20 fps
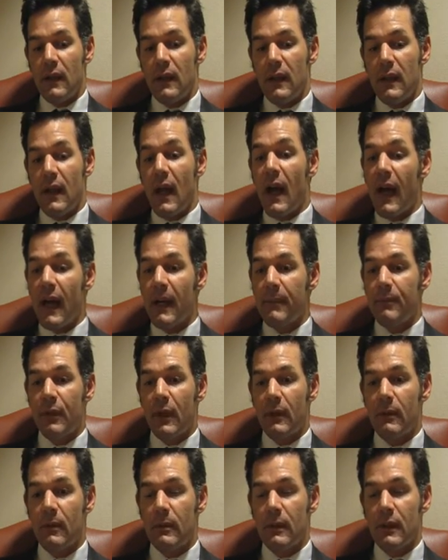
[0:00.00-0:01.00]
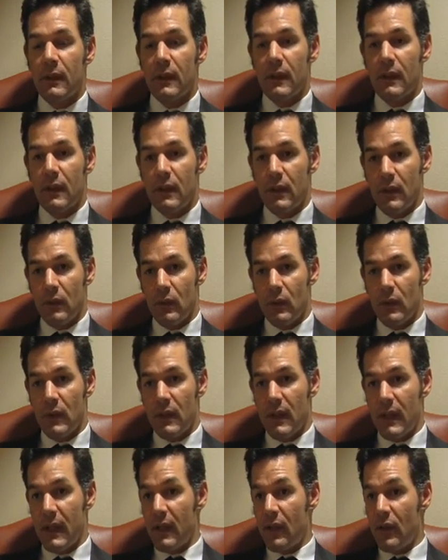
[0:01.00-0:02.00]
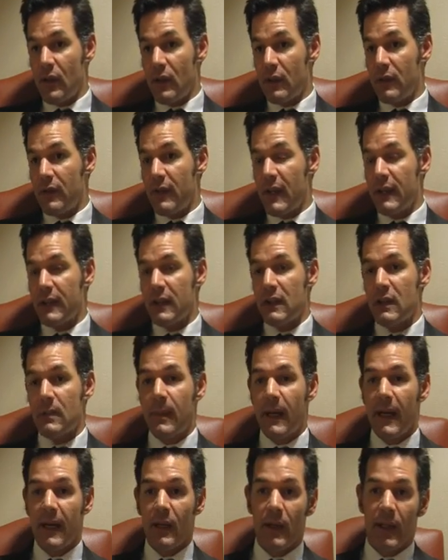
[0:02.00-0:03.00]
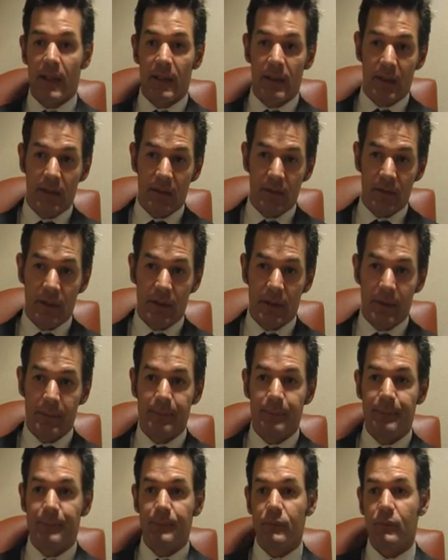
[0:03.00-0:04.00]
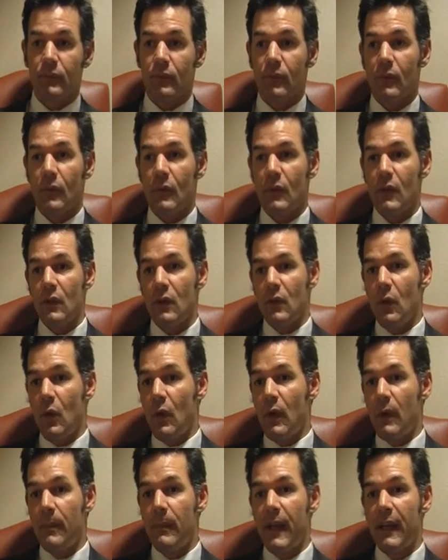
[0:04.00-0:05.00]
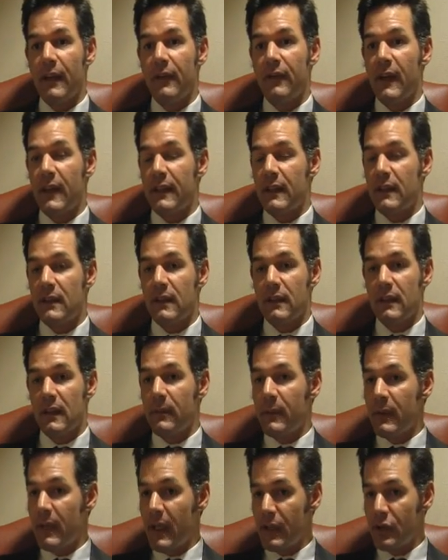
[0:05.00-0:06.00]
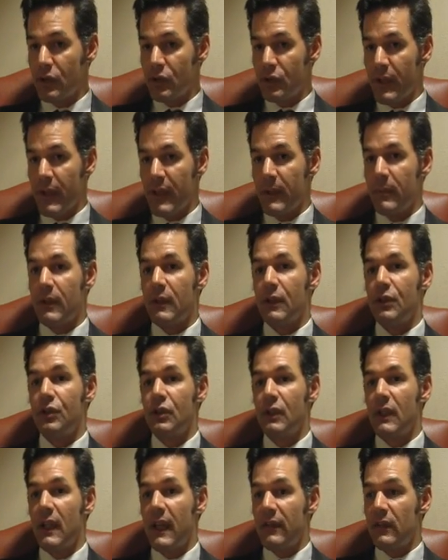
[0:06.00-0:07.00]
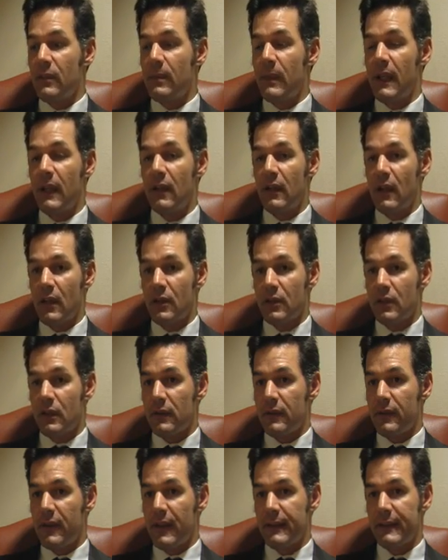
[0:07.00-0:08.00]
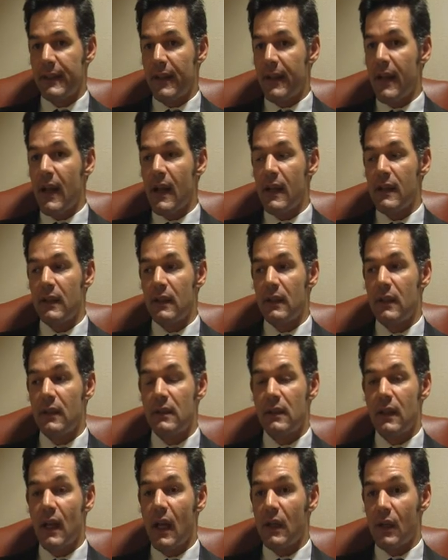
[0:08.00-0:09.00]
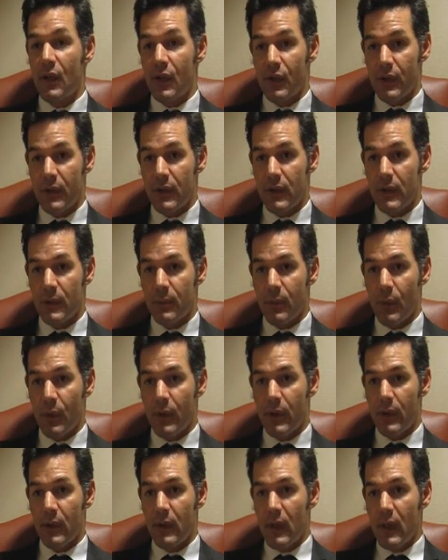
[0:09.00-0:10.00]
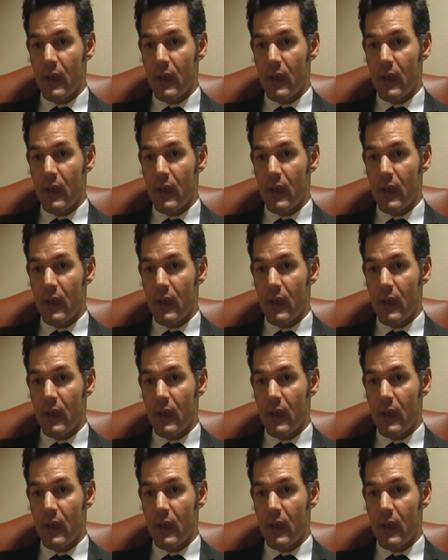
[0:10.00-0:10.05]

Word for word: in high probability, will either affect its bioactivity or may affect its elimination rate, but it should have a biological effect. Now, that is not known at this point.